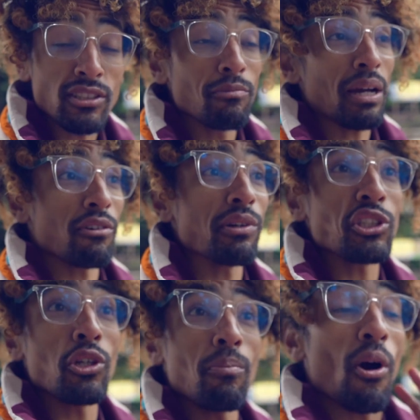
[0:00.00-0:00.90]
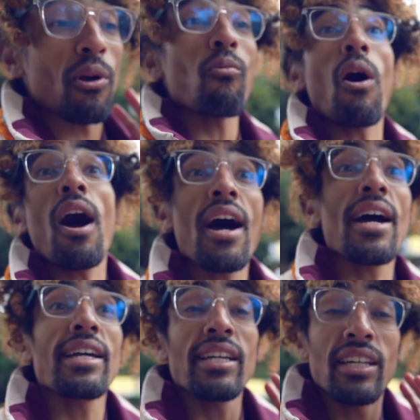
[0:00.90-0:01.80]
to my original point.
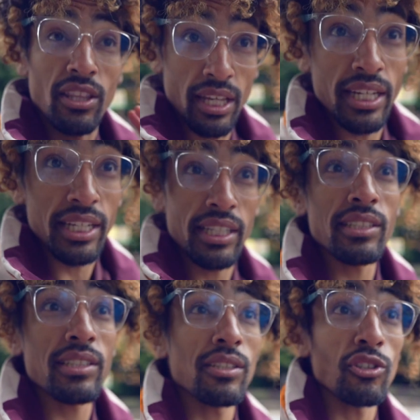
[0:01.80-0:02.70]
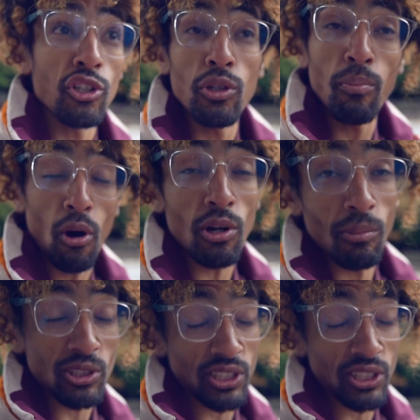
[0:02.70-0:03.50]
Why these two Pokemon